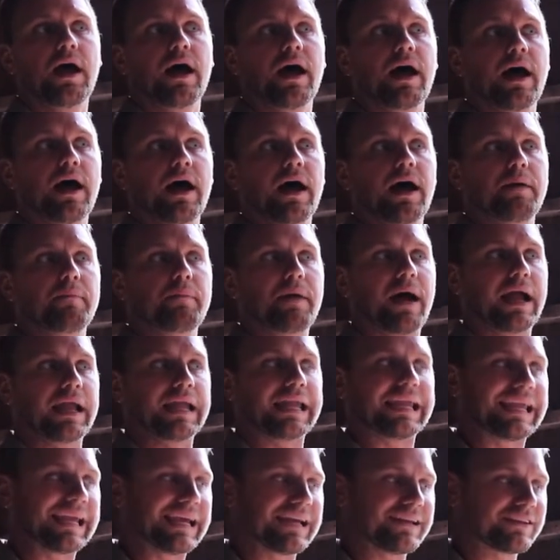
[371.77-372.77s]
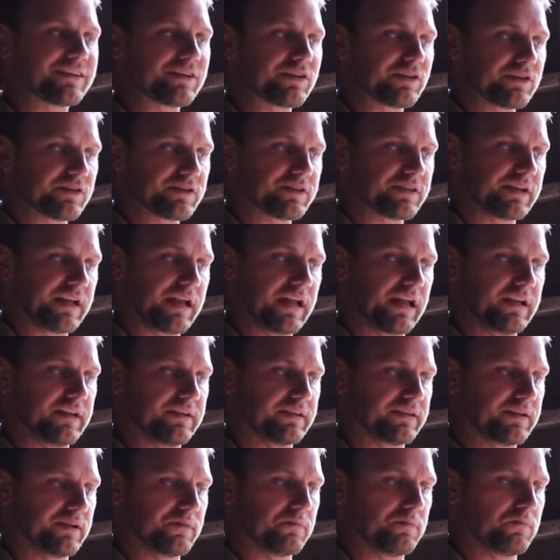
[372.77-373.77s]
I guess there's
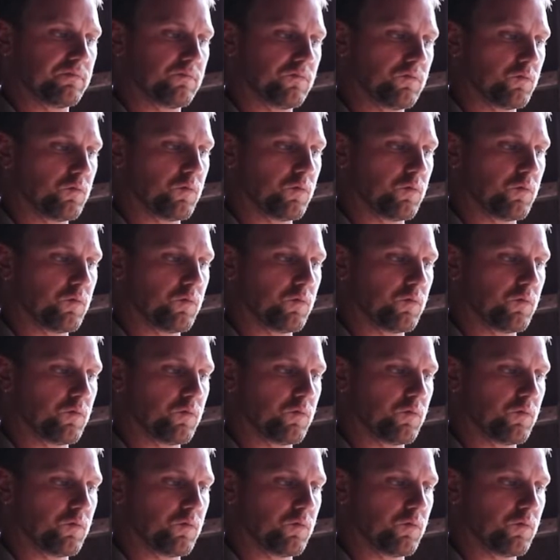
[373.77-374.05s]
some